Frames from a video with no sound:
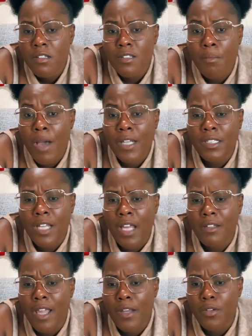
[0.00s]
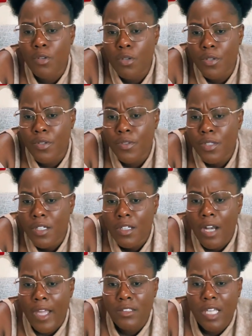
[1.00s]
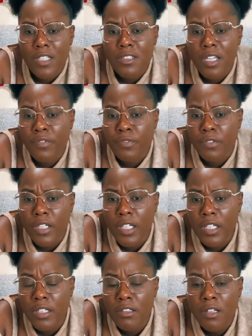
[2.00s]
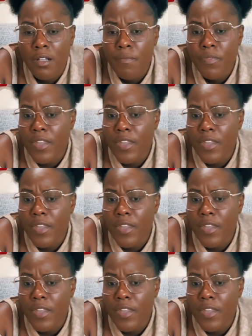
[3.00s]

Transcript: somebody that they know, like that's their friend,